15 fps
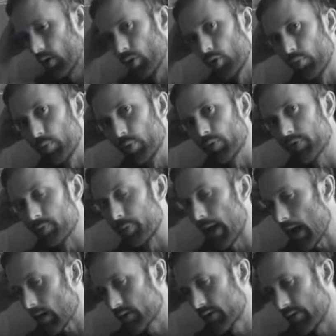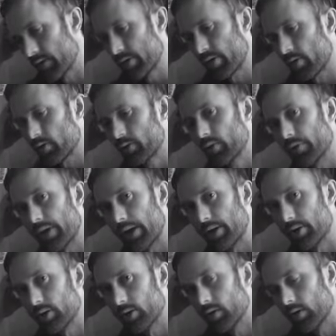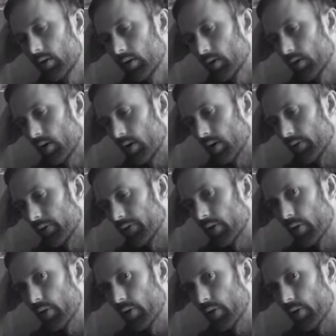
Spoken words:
who moved back to the Choctaw Nation of